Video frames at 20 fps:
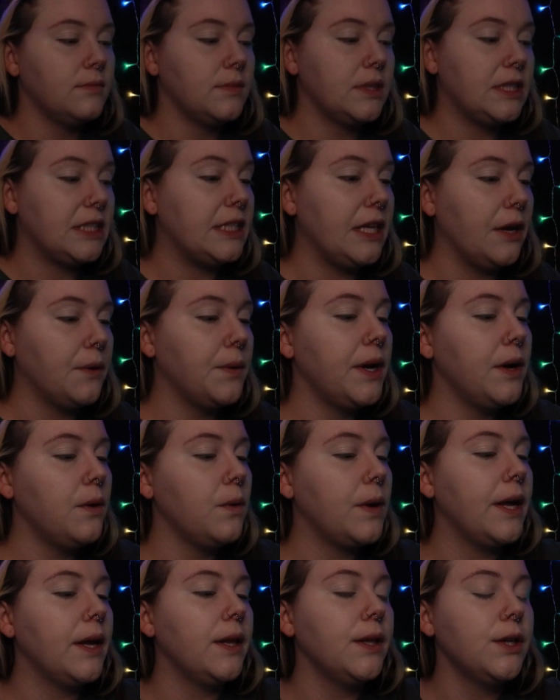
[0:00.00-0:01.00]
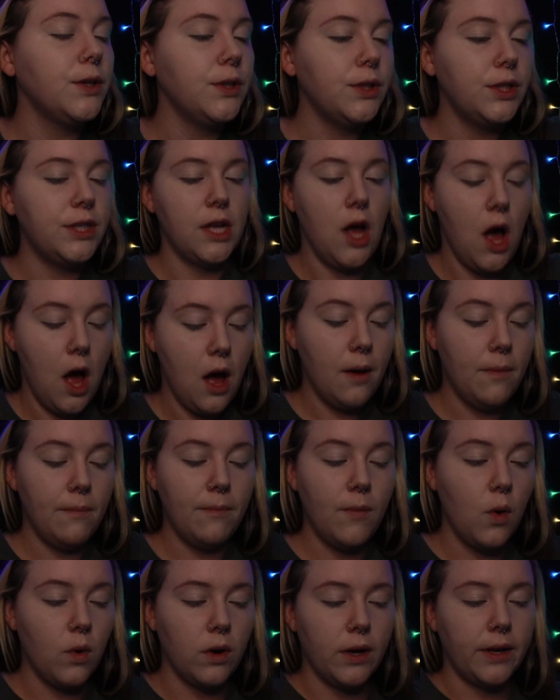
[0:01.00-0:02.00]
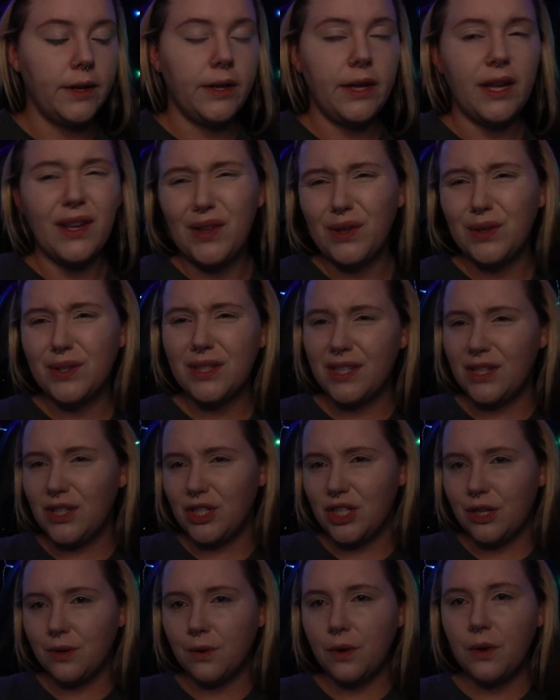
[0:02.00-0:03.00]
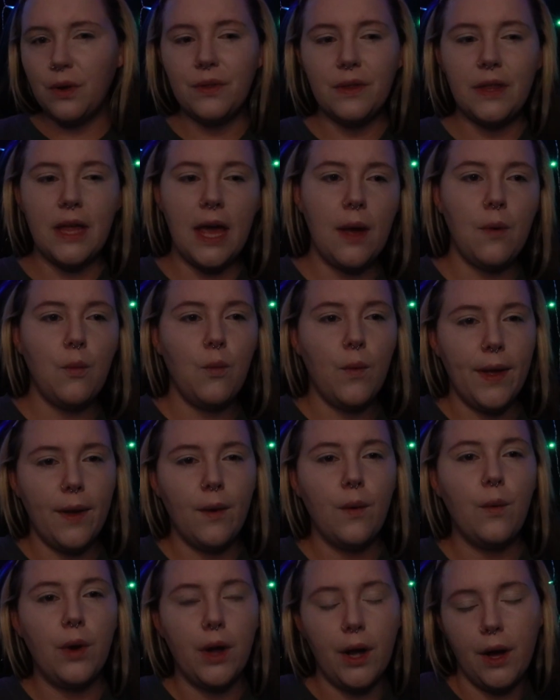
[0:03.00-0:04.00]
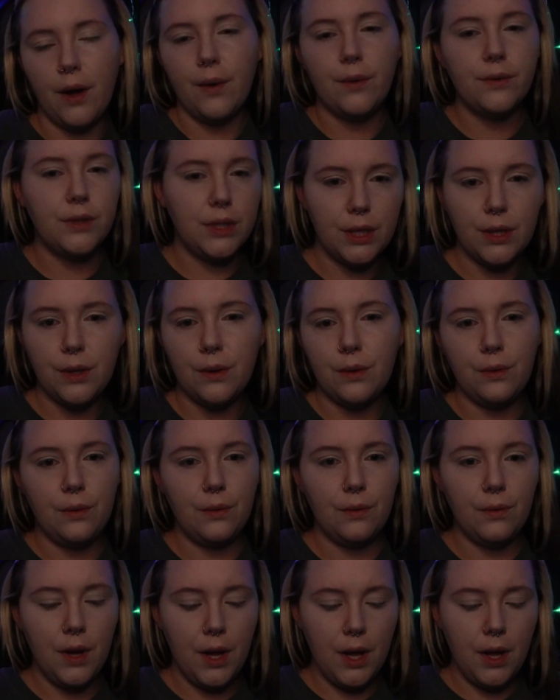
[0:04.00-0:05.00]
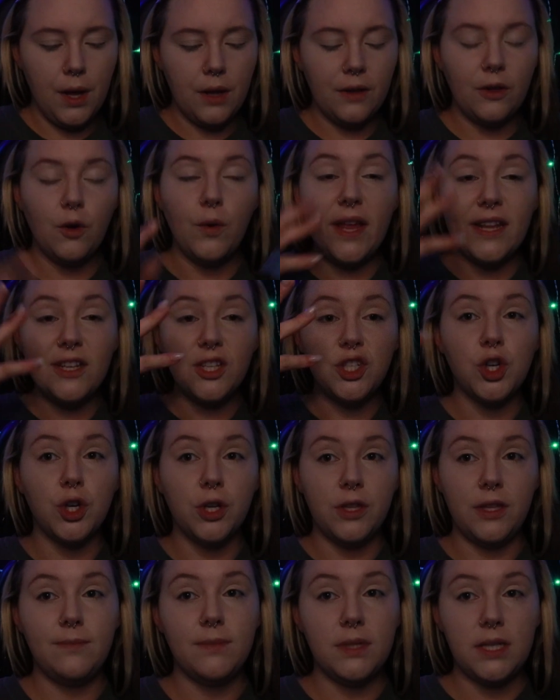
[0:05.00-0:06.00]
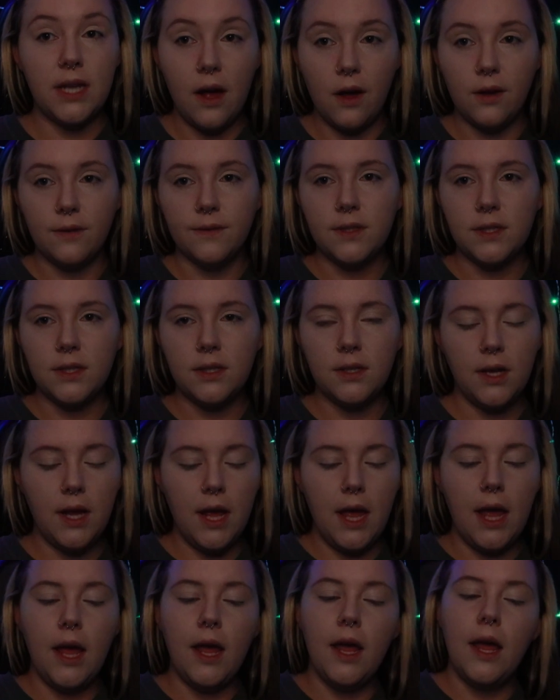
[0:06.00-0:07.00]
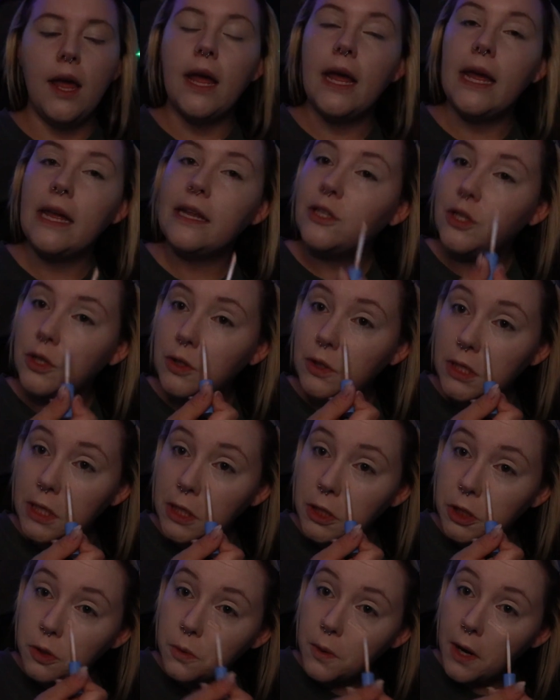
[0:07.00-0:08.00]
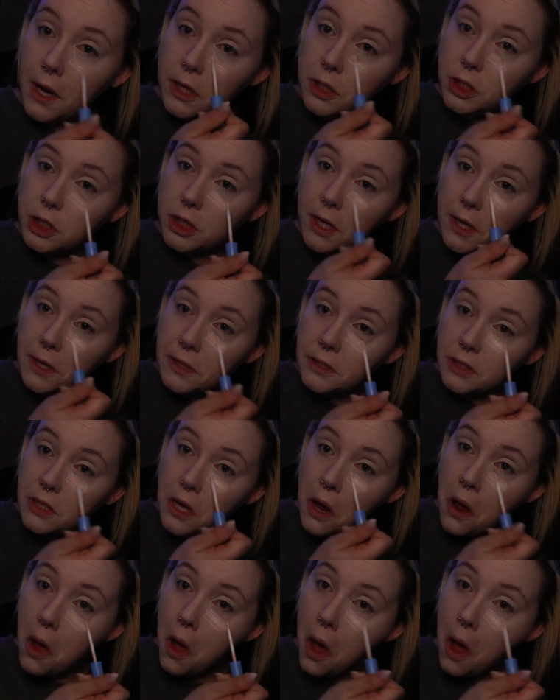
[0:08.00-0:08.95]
serial killers, or killers in general, they'll insert themselves into situations,